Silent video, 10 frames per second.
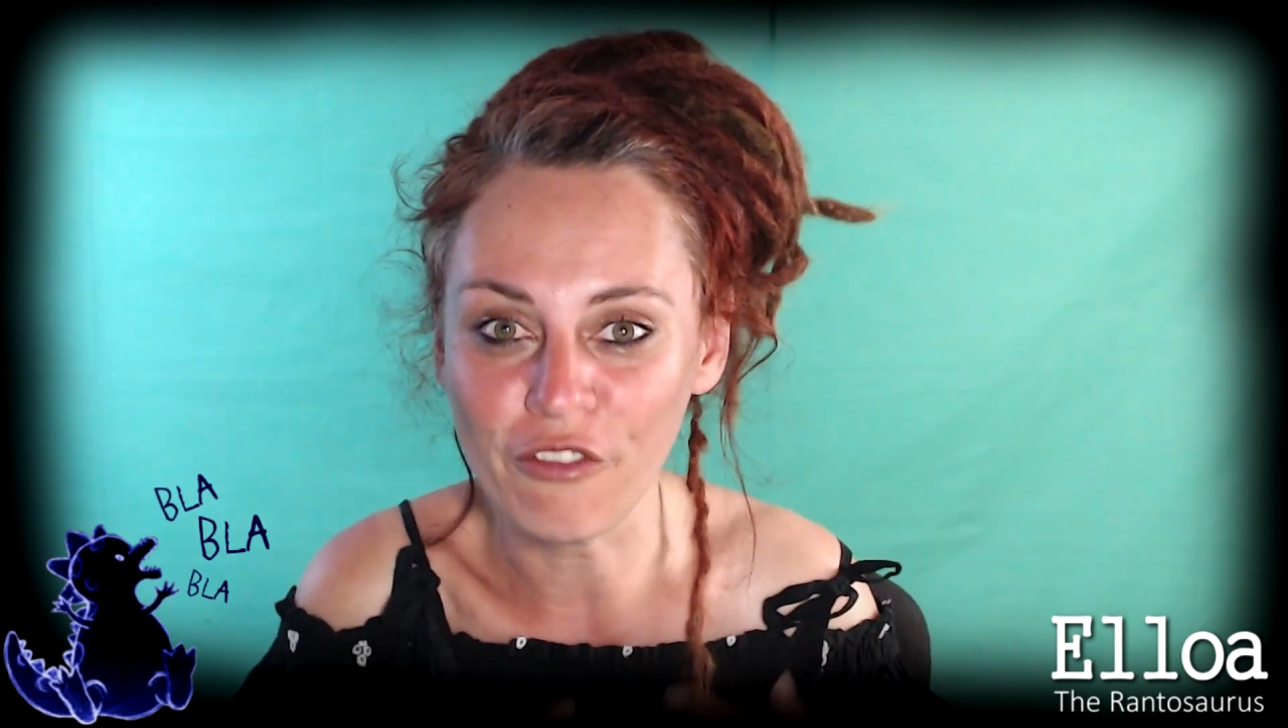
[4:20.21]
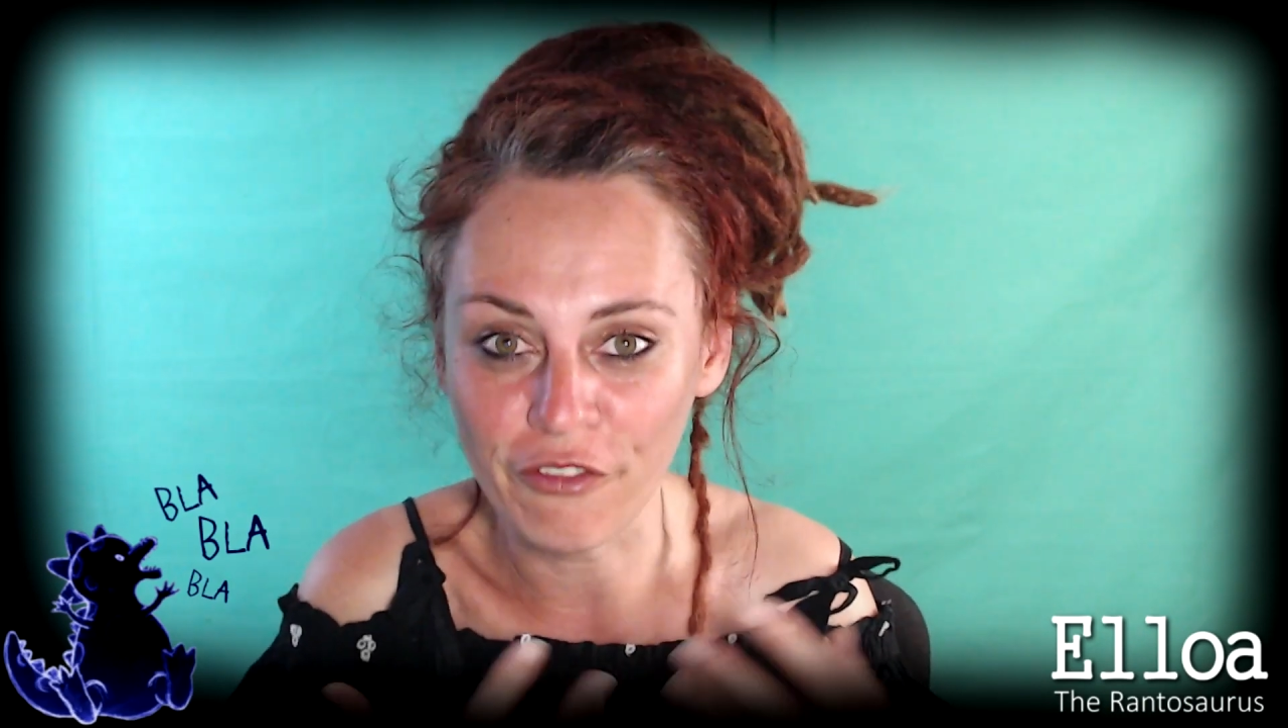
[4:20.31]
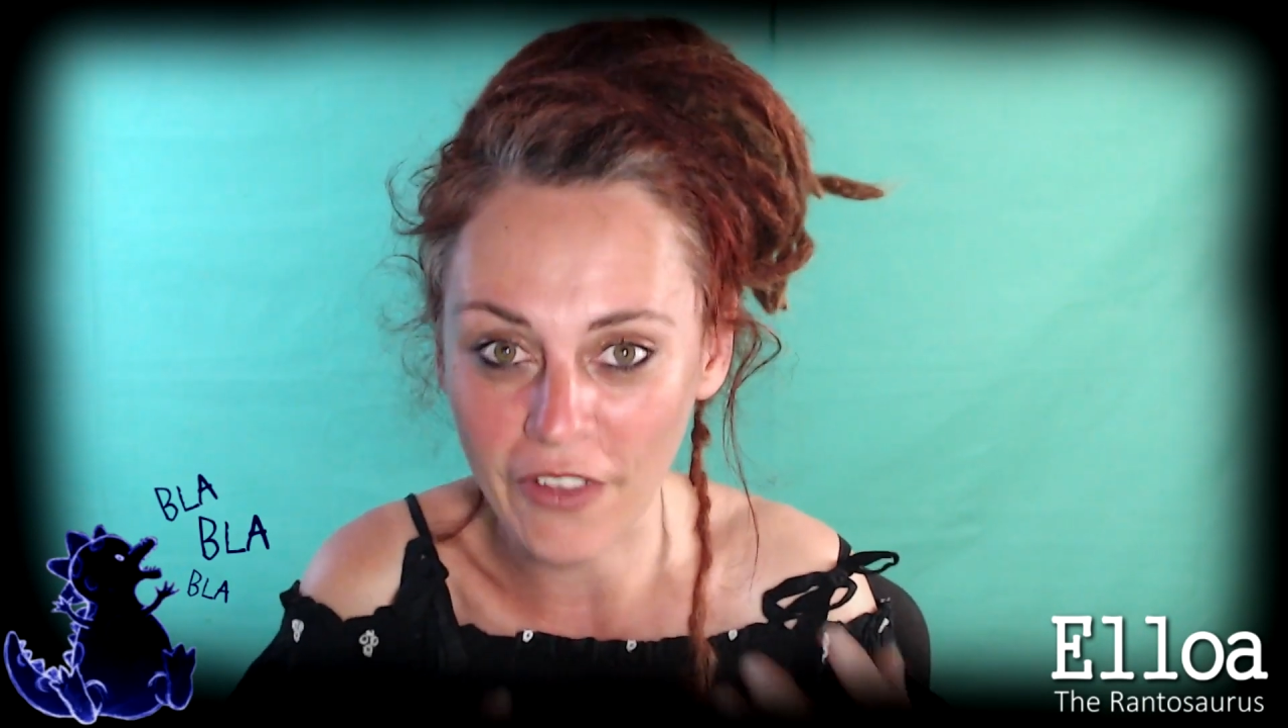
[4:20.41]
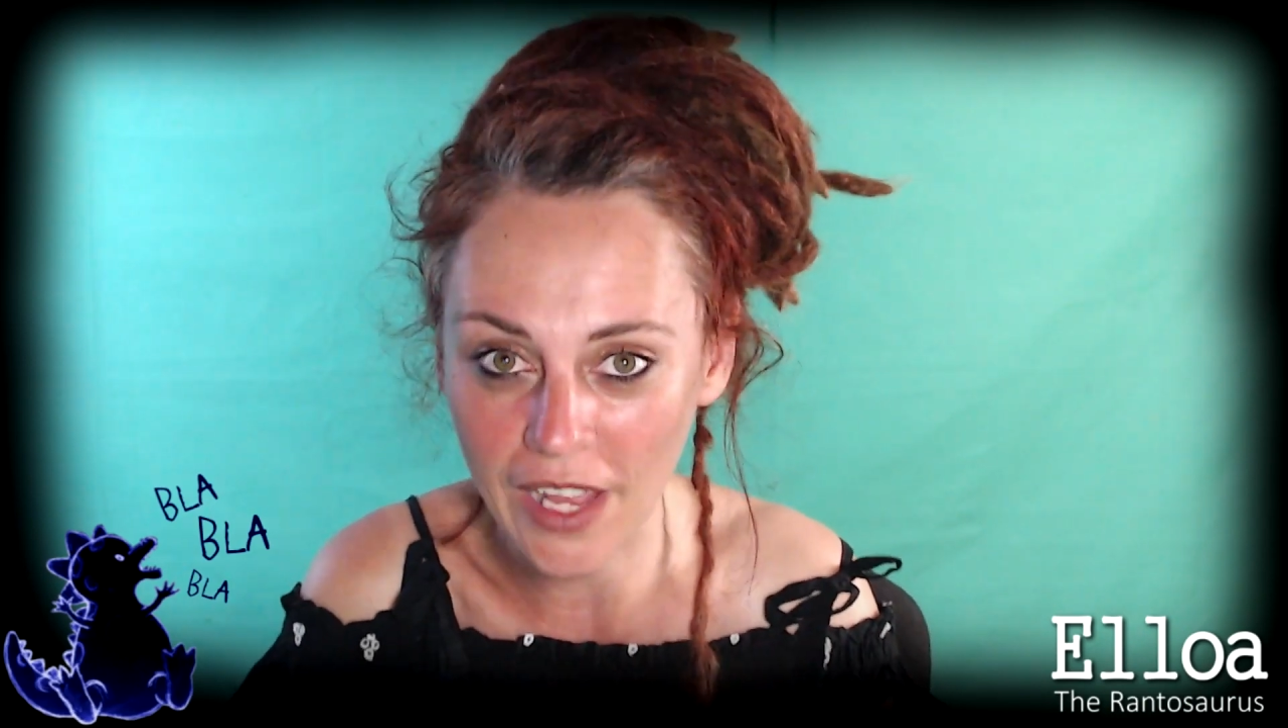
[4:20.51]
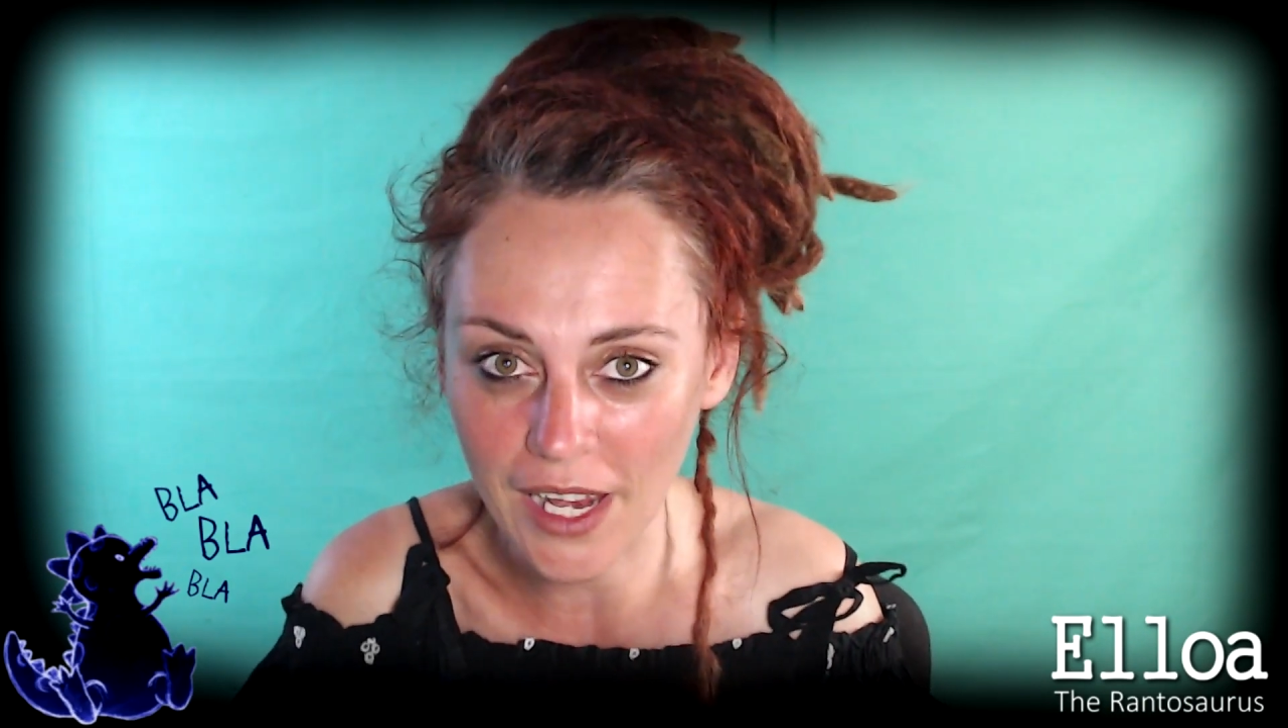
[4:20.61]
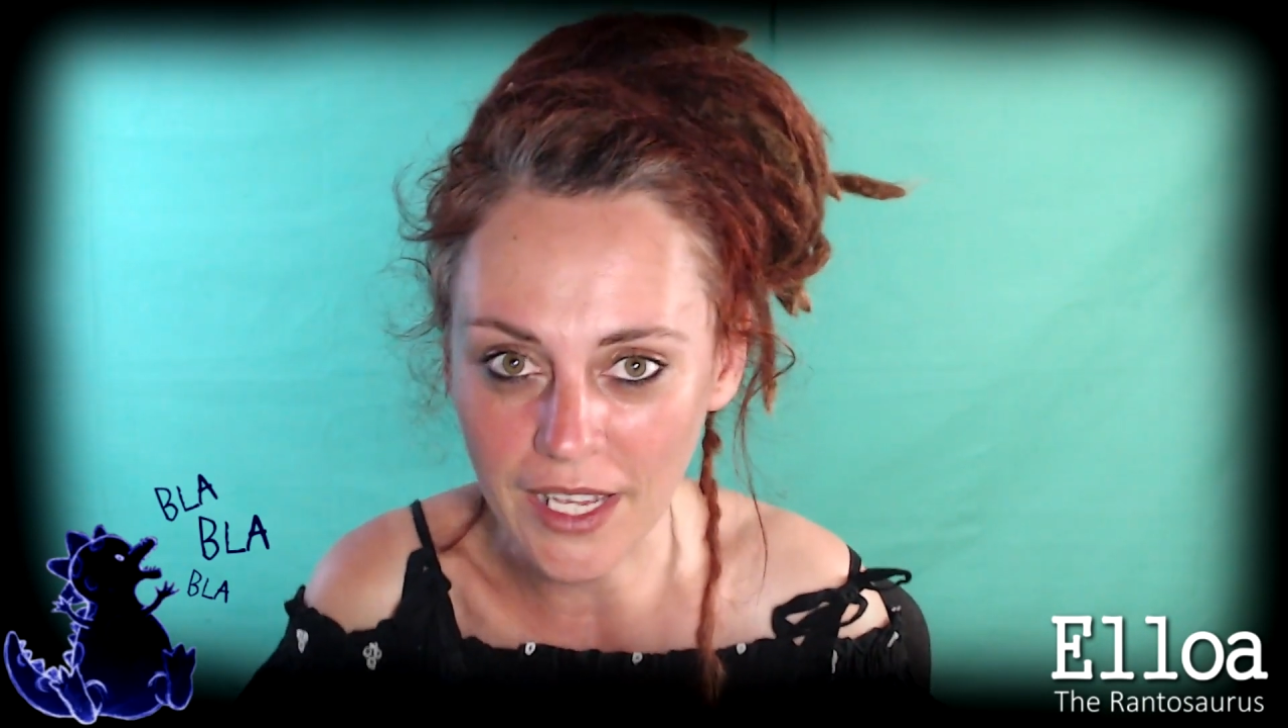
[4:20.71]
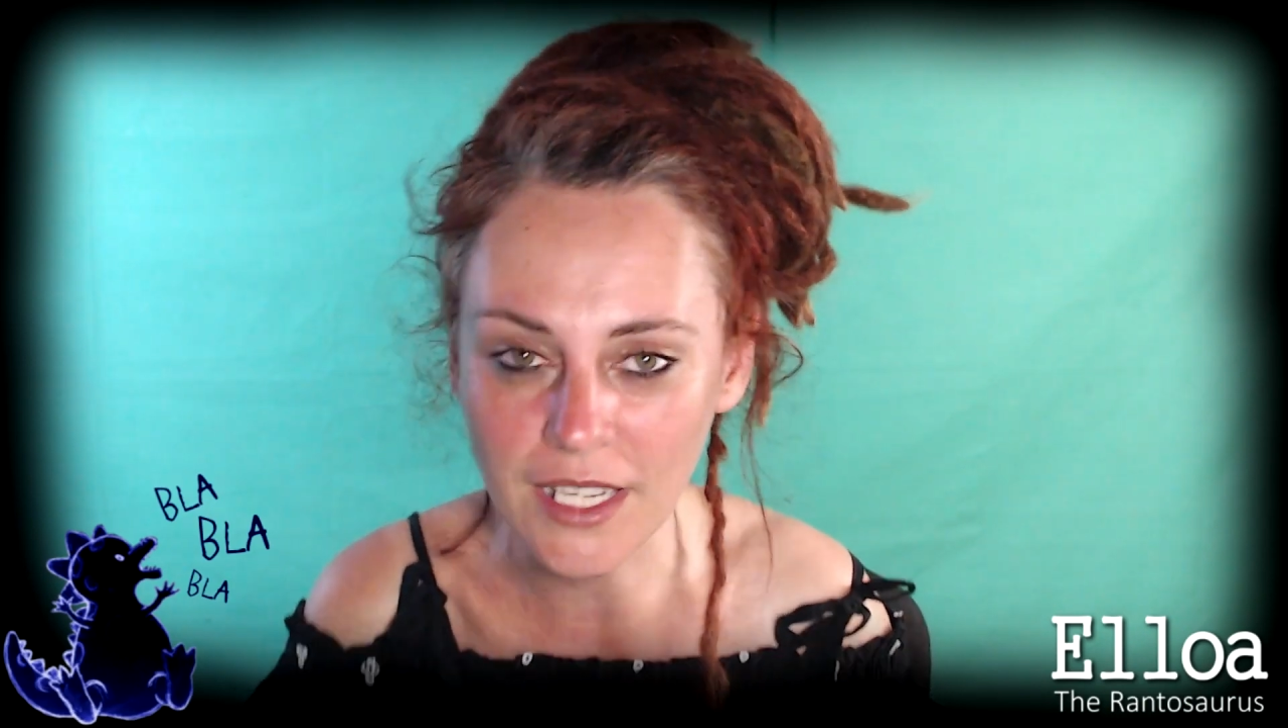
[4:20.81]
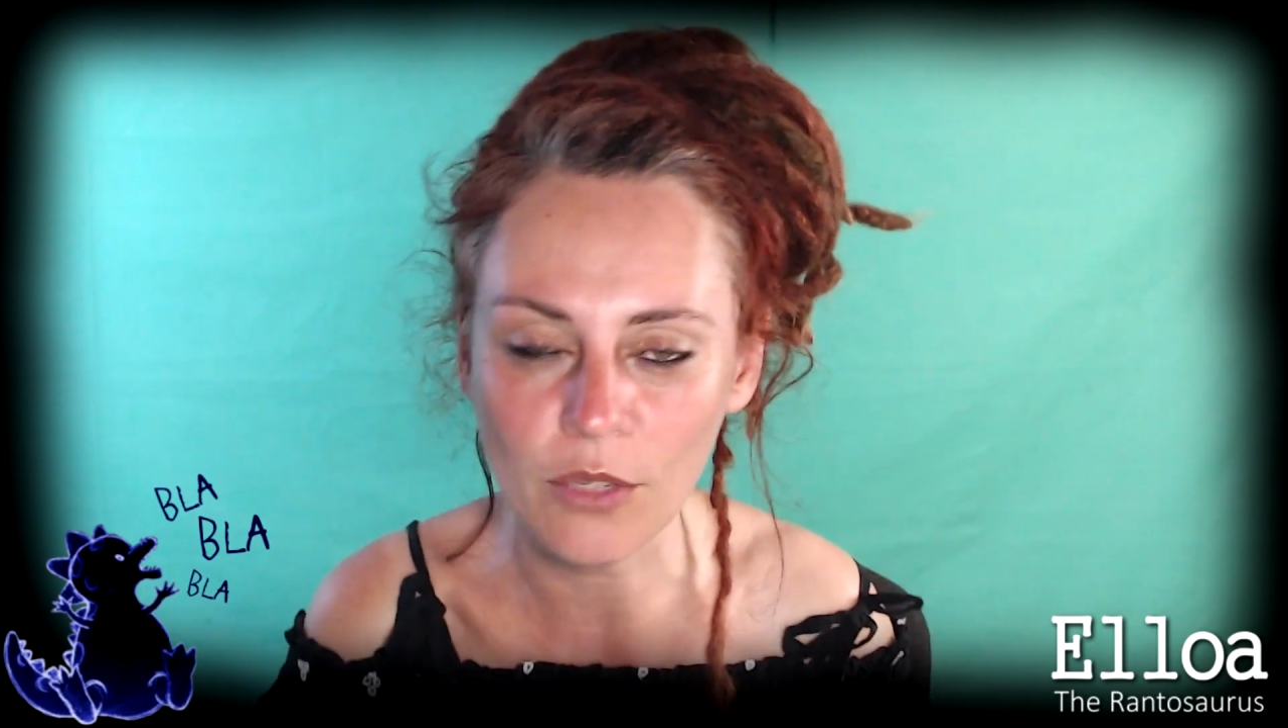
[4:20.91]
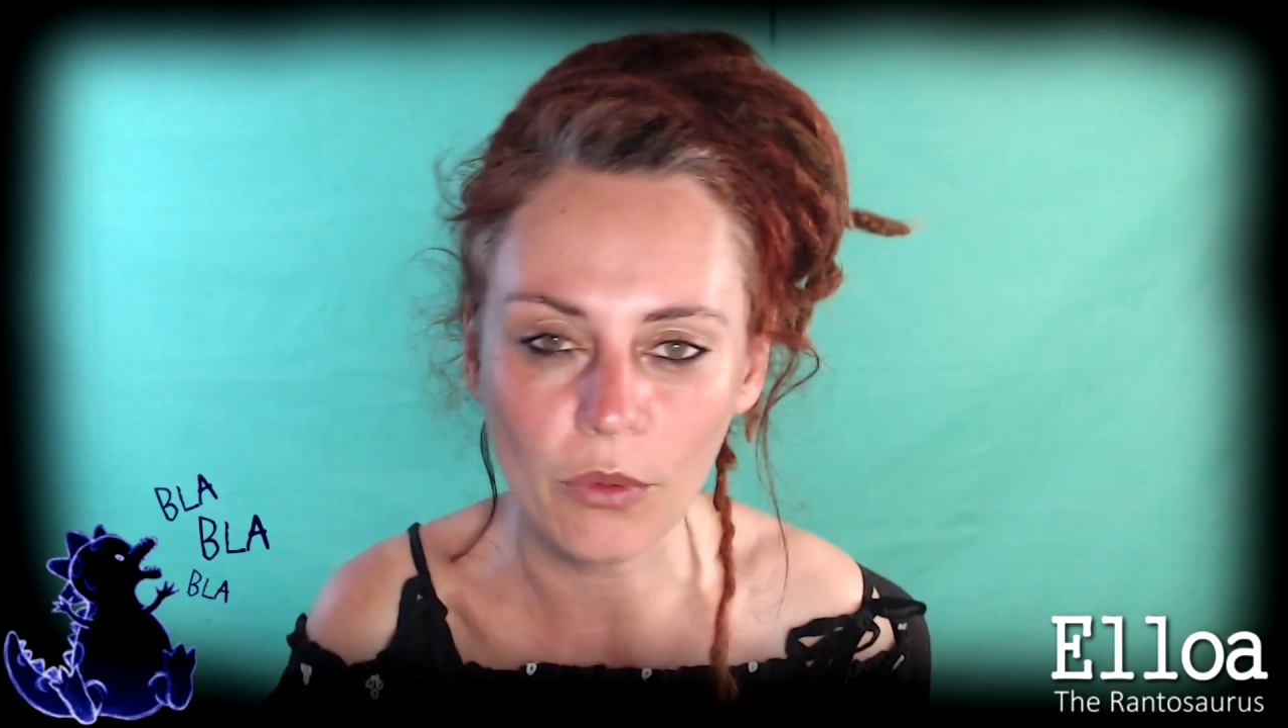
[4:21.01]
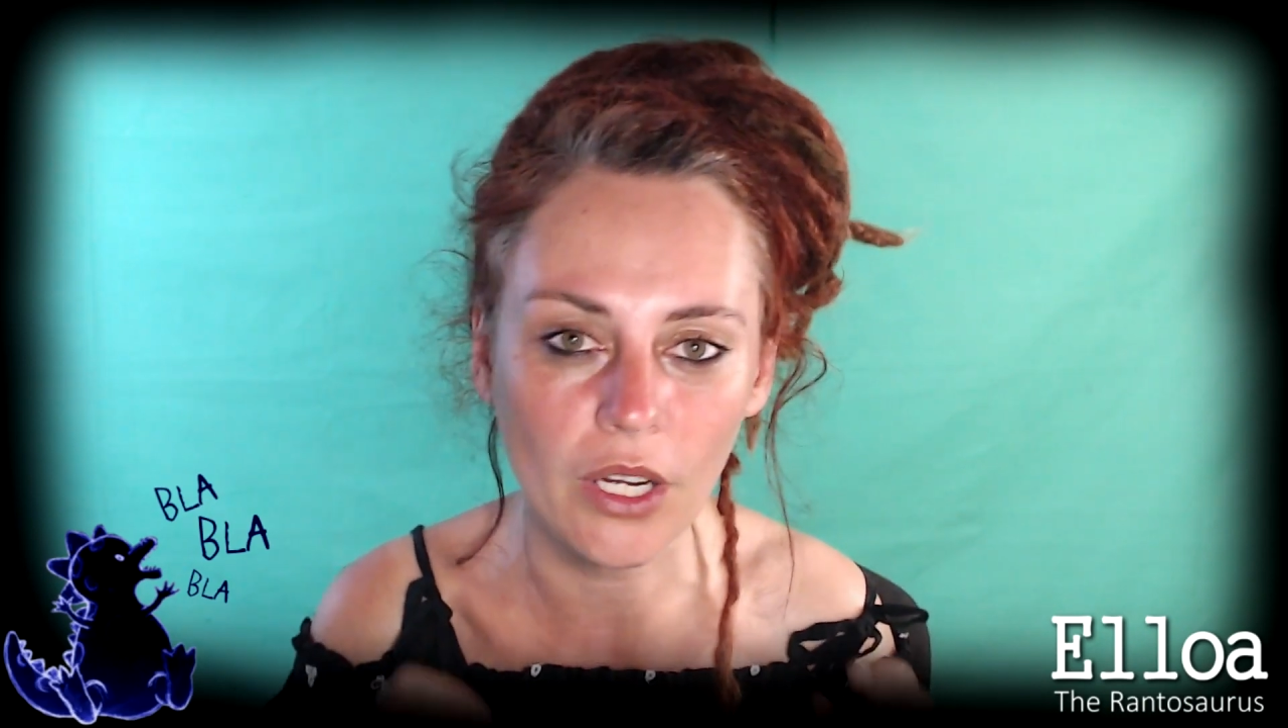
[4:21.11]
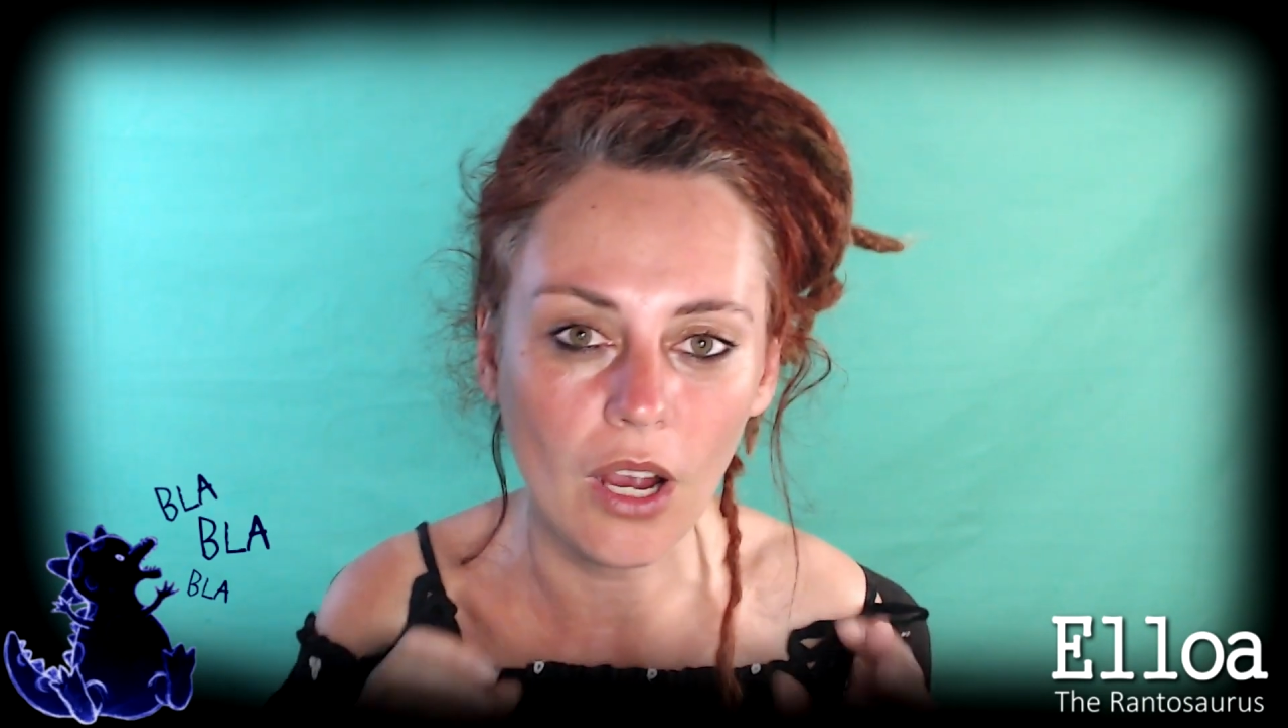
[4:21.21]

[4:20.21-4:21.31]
feelings were